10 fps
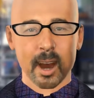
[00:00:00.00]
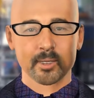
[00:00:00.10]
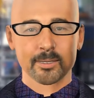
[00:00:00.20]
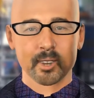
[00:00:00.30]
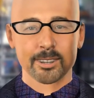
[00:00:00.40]

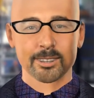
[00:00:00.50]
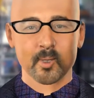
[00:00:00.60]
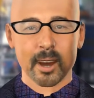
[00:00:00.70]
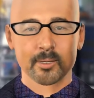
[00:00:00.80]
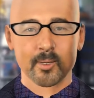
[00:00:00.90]
cross-chain
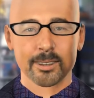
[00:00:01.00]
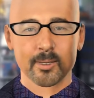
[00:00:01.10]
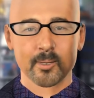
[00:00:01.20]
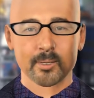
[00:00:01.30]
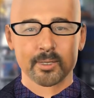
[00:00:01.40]
swaps and
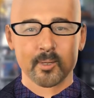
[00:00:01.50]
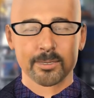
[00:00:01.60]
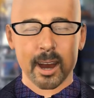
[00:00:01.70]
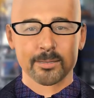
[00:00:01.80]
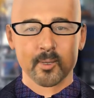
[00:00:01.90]
include
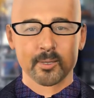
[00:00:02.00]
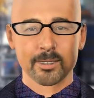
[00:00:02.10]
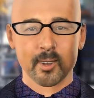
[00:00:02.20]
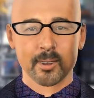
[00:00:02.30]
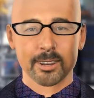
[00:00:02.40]
support for
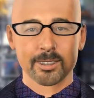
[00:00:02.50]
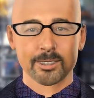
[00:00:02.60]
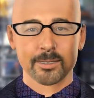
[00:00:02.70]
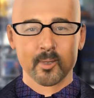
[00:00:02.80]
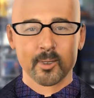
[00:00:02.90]
the emerging
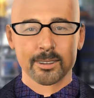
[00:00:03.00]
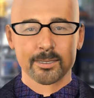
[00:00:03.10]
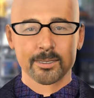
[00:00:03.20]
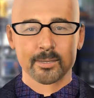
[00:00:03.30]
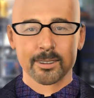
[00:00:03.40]

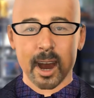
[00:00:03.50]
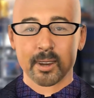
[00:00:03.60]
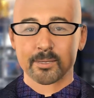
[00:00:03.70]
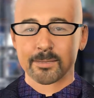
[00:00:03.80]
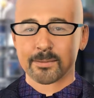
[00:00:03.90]
security token
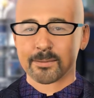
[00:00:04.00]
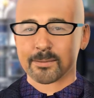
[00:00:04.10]
market.